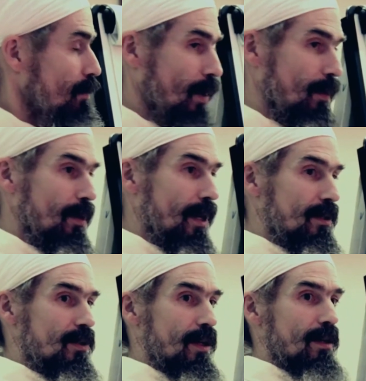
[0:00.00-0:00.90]
Maybe
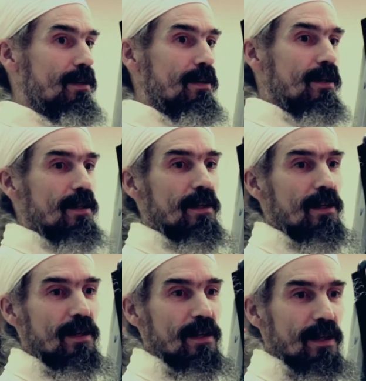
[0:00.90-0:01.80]
that's a
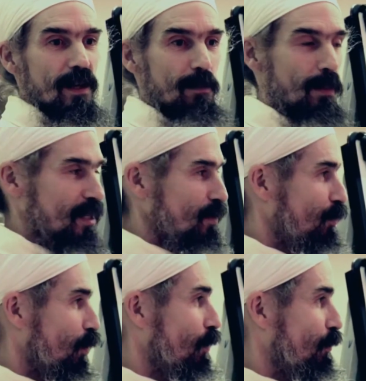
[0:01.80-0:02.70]

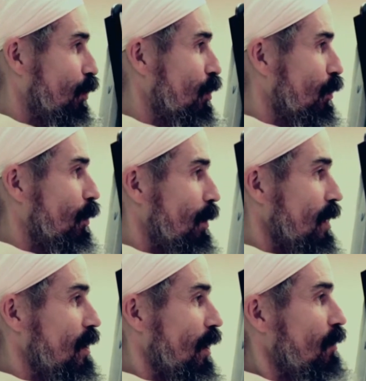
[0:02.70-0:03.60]
metaphor for your
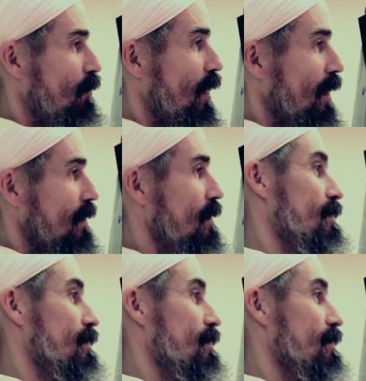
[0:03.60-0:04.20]
libido, right?